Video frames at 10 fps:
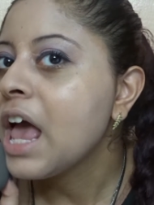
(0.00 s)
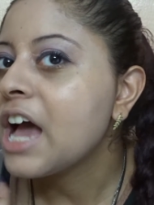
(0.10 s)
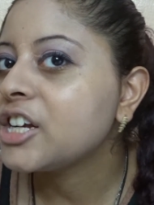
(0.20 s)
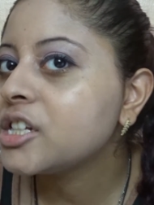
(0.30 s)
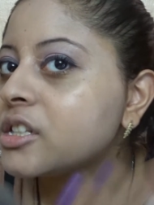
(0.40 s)

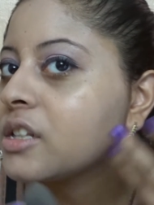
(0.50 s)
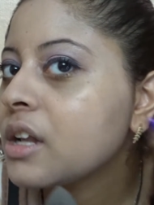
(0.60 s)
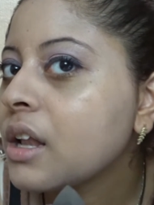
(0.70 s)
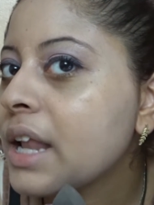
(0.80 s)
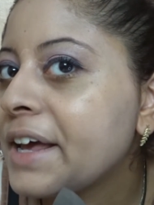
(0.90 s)
I just
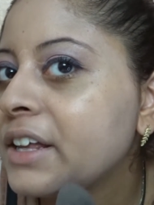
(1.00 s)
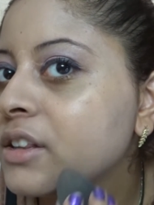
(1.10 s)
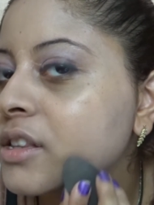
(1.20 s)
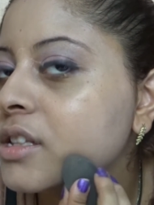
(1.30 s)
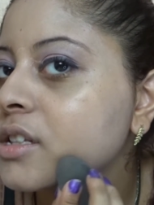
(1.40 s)
like
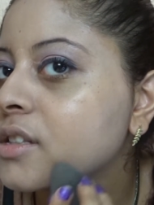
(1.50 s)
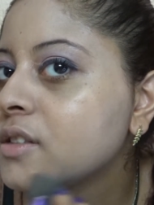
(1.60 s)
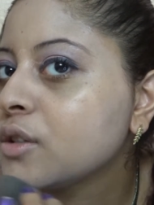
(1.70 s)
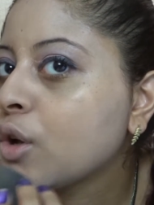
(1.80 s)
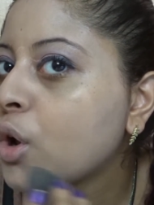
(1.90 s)

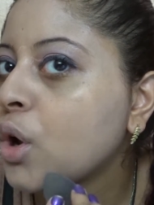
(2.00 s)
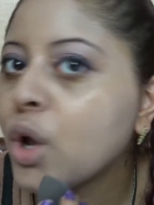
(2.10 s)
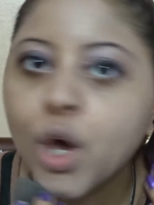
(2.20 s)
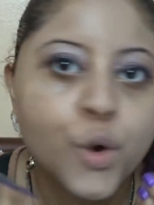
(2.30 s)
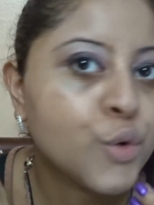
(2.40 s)
this
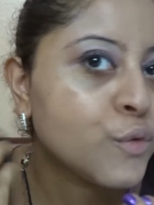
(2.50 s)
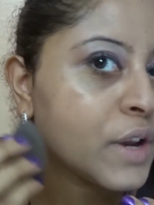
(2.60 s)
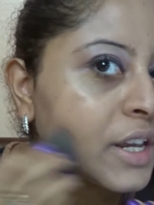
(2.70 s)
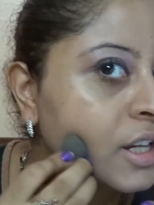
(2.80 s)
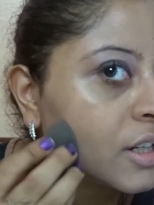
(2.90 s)
glow
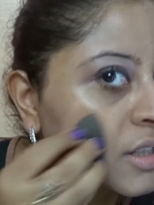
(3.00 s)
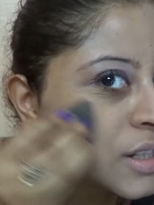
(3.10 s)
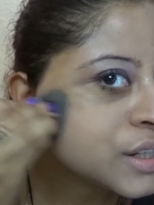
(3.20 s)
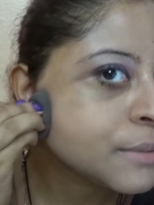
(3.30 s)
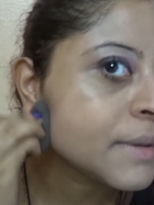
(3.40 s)
right here
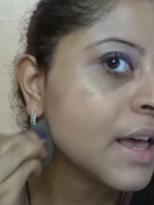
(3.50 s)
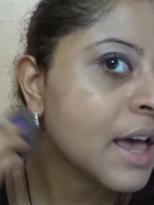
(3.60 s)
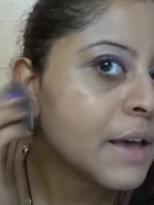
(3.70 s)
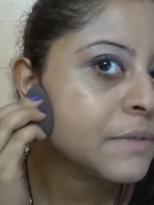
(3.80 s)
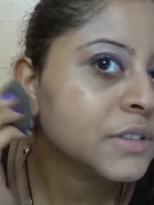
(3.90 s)
that I'm
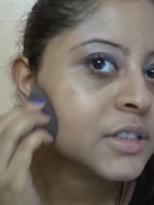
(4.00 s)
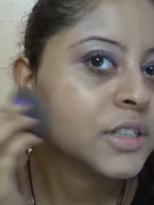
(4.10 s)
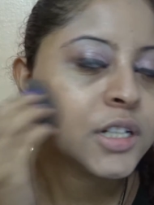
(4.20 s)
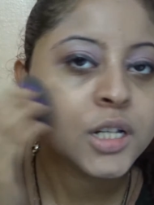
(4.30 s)
having.